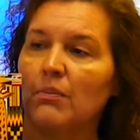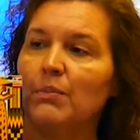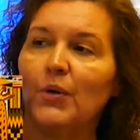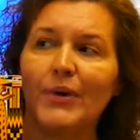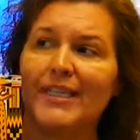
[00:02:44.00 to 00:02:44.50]

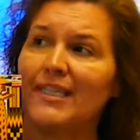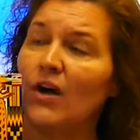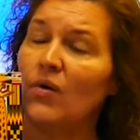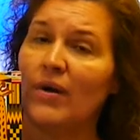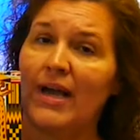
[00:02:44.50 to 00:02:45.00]
but we
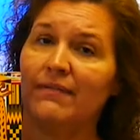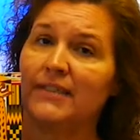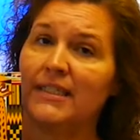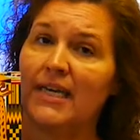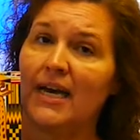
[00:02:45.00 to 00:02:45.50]
don't
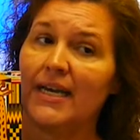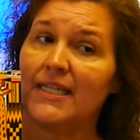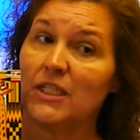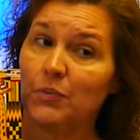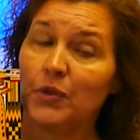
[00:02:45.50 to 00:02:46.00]
have to
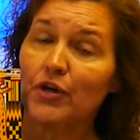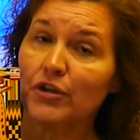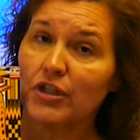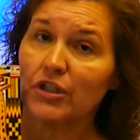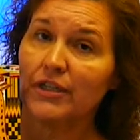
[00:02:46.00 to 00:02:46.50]
die
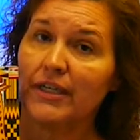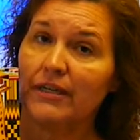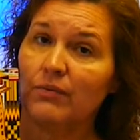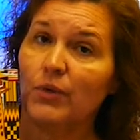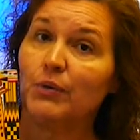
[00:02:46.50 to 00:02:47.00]

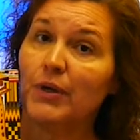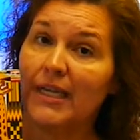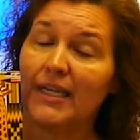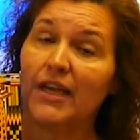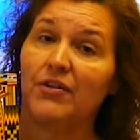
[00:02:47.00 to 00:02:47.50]
spiritually. We
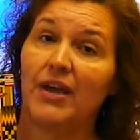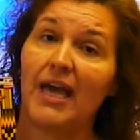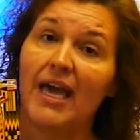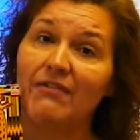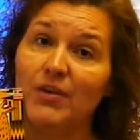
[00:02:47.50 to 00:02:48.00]
can go to
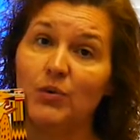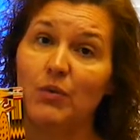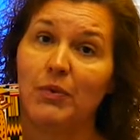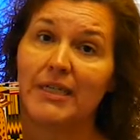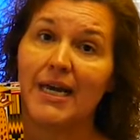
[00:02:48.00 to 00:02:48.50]
heaven
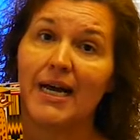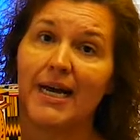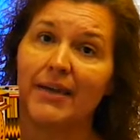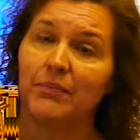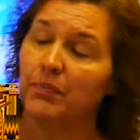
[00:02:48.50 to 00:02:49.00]
when we
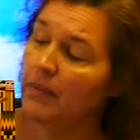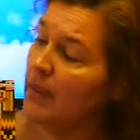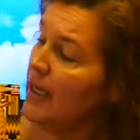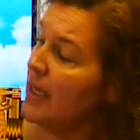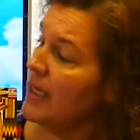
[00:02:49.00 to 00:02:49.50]
die.
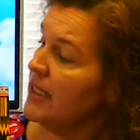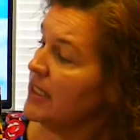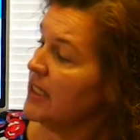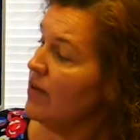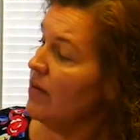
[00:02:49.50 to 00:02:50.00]

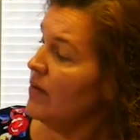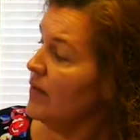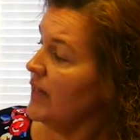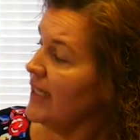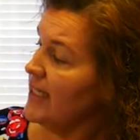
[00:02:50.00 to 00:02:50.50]
So
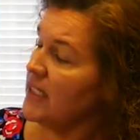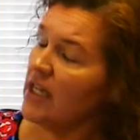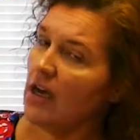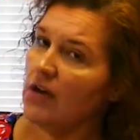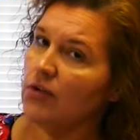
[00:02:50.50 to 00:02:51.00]
let's
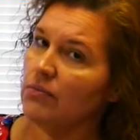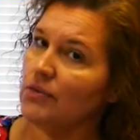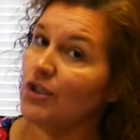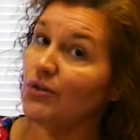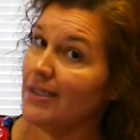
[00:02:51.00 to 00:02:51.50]
go.
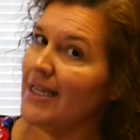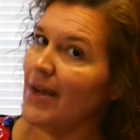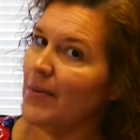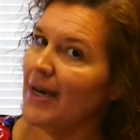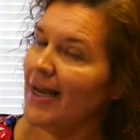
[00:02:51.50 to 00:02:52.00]
You
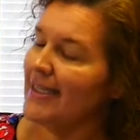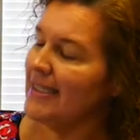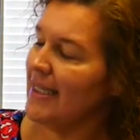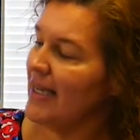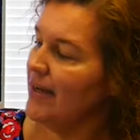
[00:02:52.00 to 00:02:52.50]
say what I
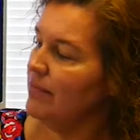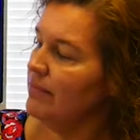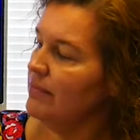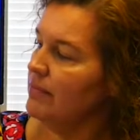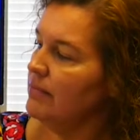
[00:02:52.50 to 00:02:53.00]
say.
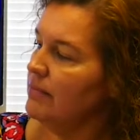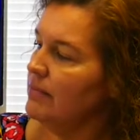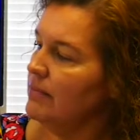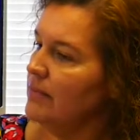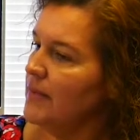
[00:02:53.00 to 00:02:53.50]

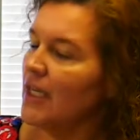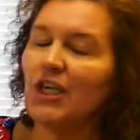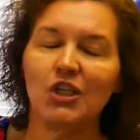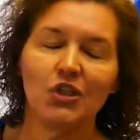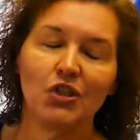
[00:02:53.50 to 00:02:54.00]

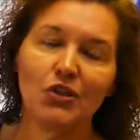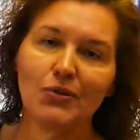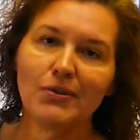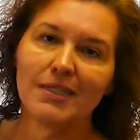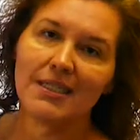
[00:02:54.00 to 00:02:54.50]

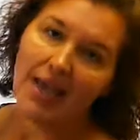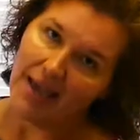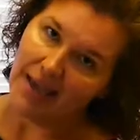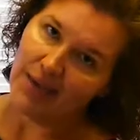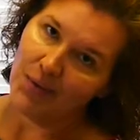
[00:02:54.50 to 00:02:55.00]
You
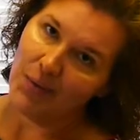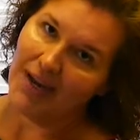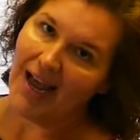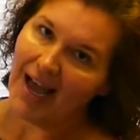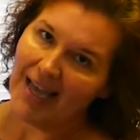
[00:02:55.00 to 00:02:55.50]
say
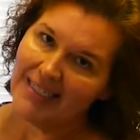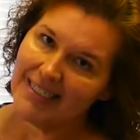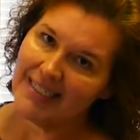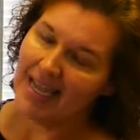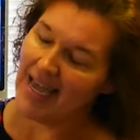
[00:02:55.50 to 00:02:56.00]
what I
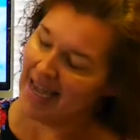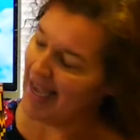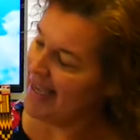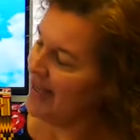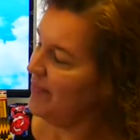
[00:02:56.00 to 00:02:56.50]

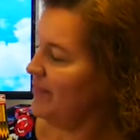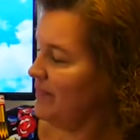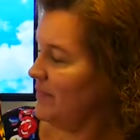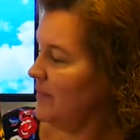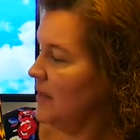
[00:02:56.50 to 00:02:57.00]
say.
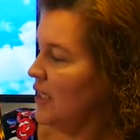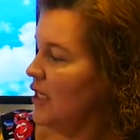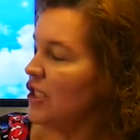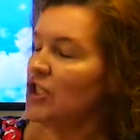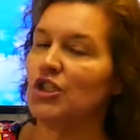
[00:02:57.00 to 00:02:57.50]

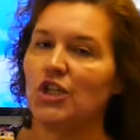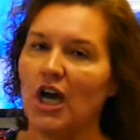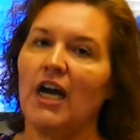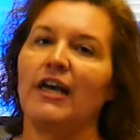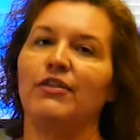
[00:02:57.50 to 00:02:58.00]

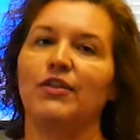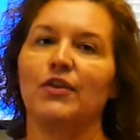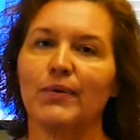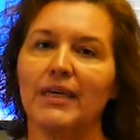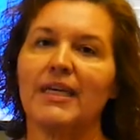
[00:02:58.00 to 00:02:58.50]
John
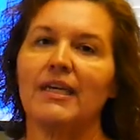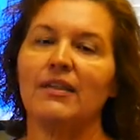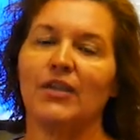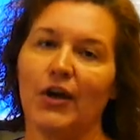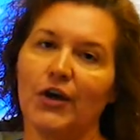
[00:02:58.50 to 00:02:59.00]

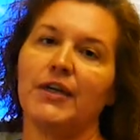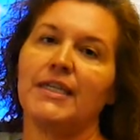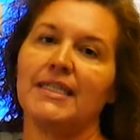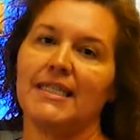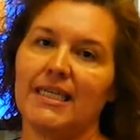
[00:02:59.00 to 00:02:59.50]

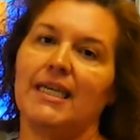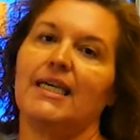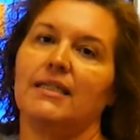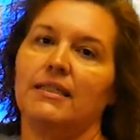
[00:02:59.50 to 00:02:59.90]
3:36.